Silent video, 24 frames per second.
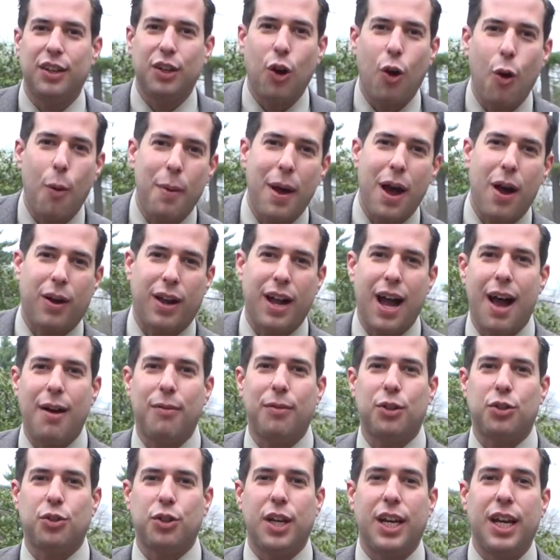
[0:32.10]
to know about
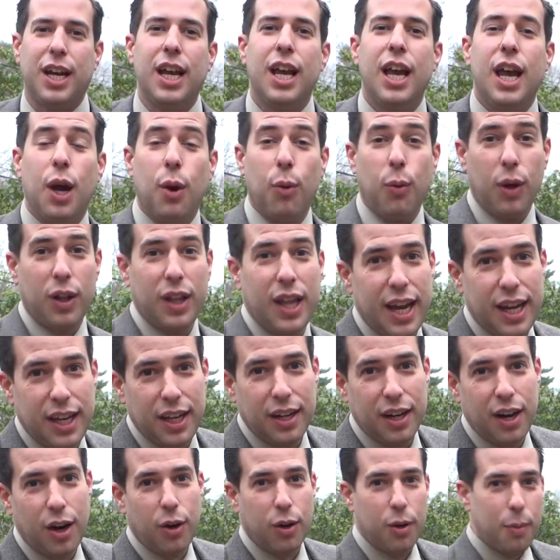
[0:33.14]
Coventry, and we'll let
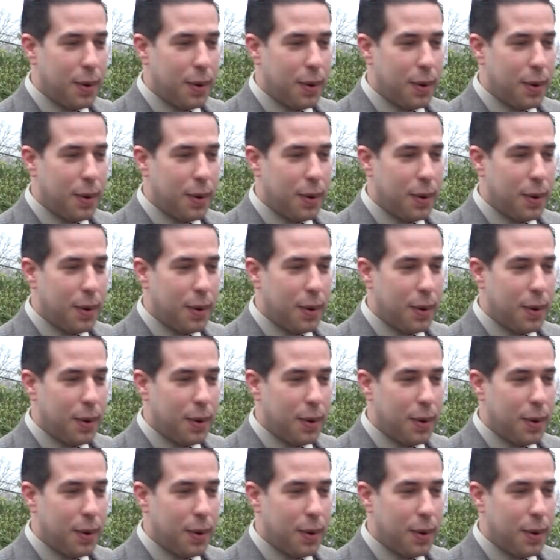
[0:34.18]
you know.